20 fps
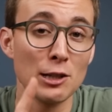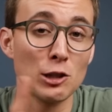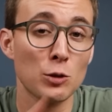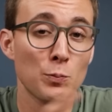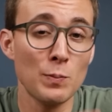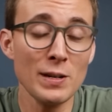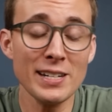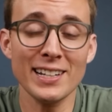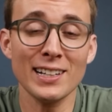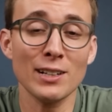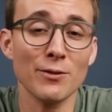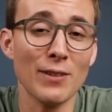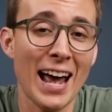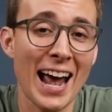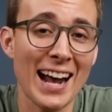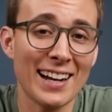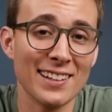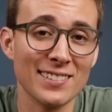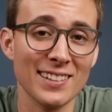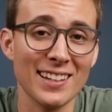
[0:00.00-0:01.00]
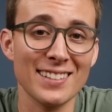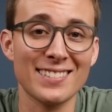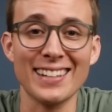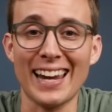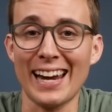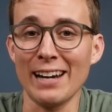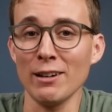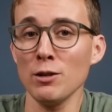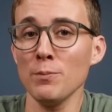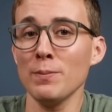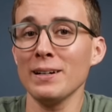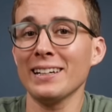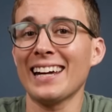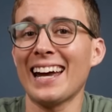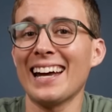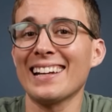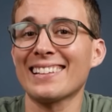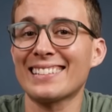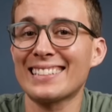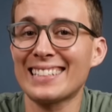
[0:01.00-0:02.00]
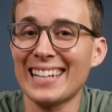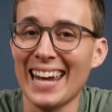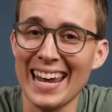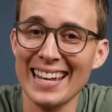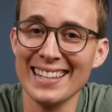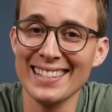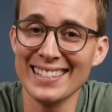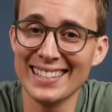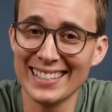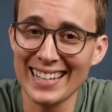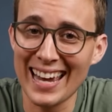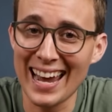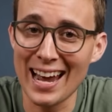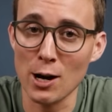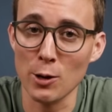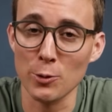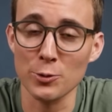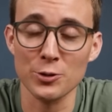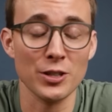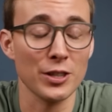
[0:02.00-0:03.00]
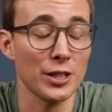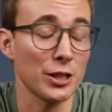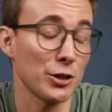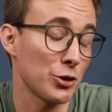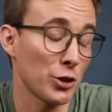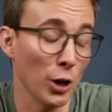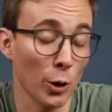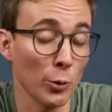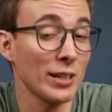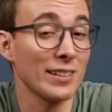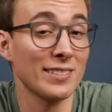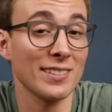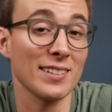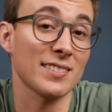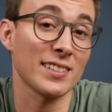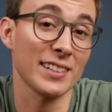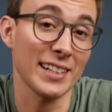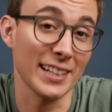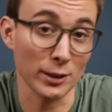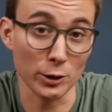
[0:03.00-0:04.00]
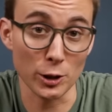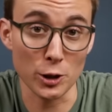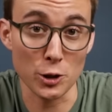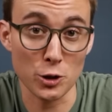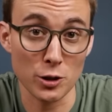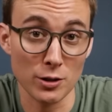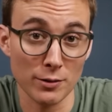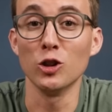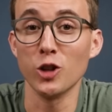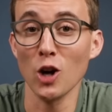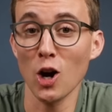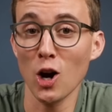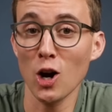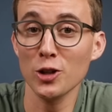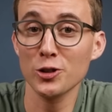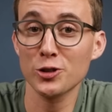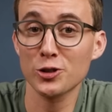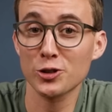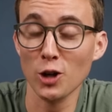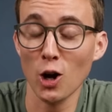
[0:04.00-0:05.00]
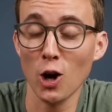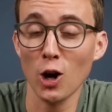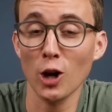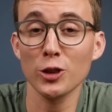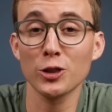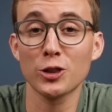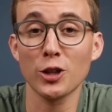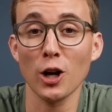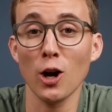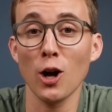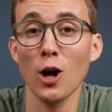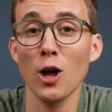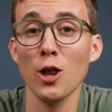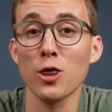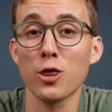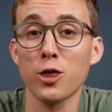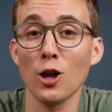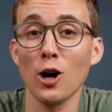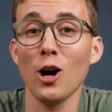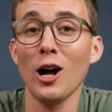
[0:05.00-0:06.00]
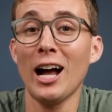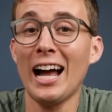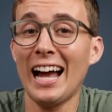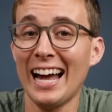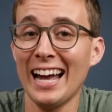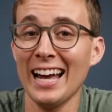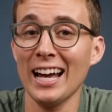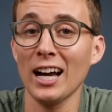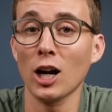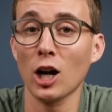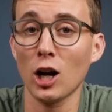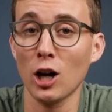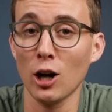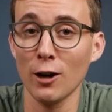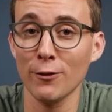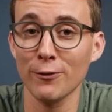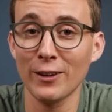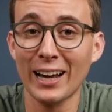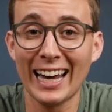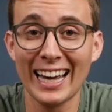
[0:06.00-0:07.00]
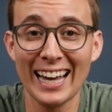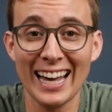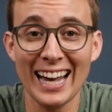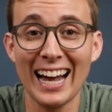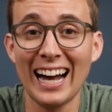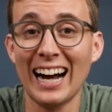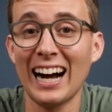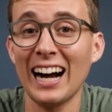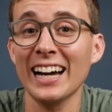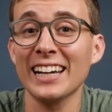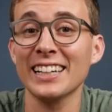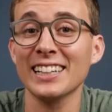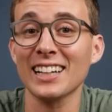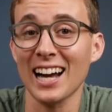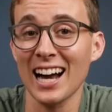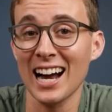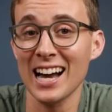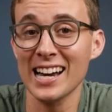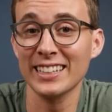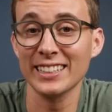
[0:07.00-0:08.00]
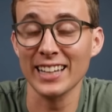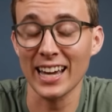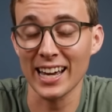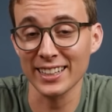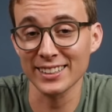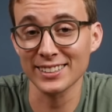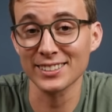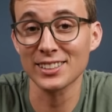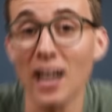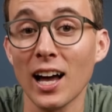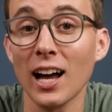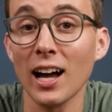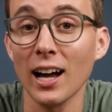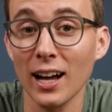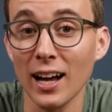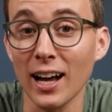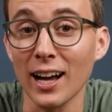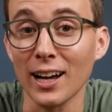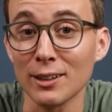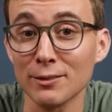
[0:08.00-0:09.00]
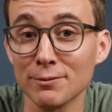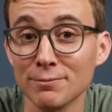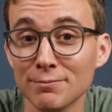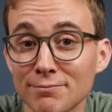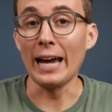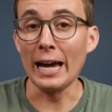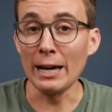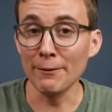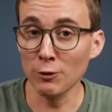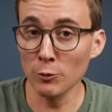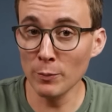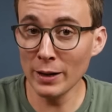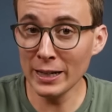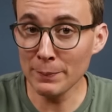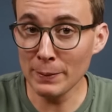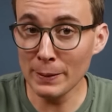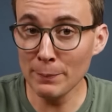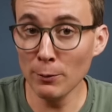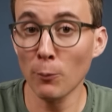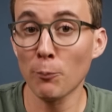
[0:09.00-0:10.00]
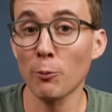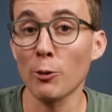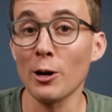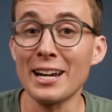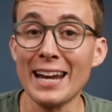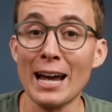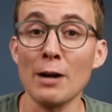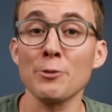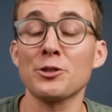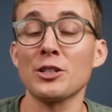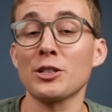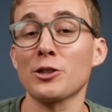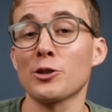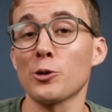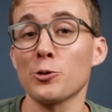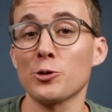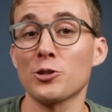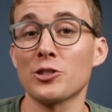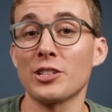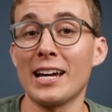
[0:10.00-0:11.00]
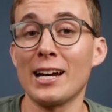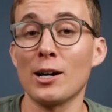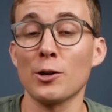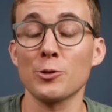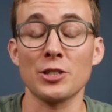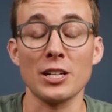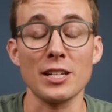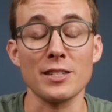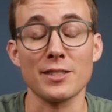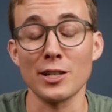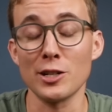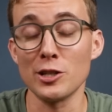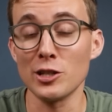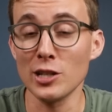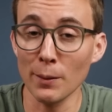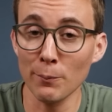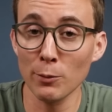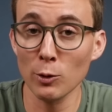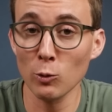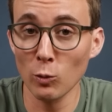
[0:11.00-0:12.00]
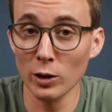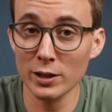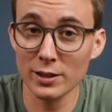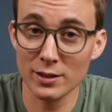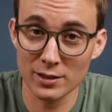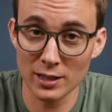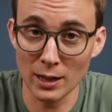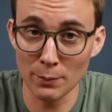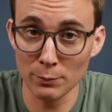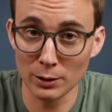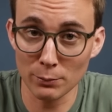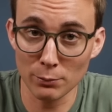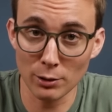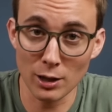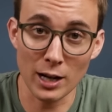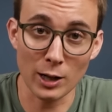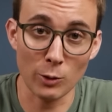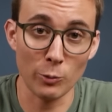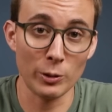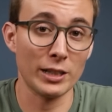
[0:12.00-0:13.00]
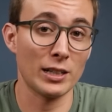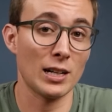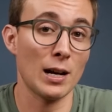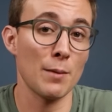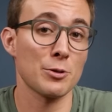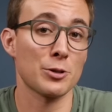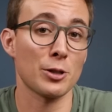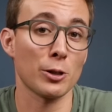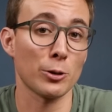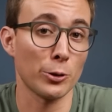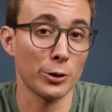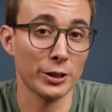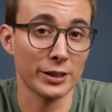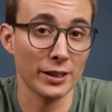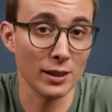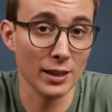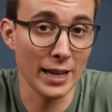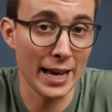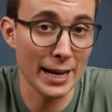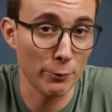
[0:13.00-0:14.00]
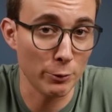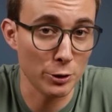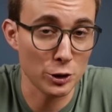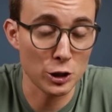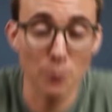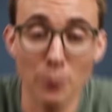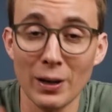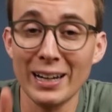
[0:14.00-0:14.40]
Speaking of accents, Arabic has 10 sounds that don't exist in English. Dad, Sad, Ta, Tha, Ha, Qaf, Kha, Ain, Ghain, and And for many people, pronouncing those sounds is the #1 stumbling block when it comes to learning a language.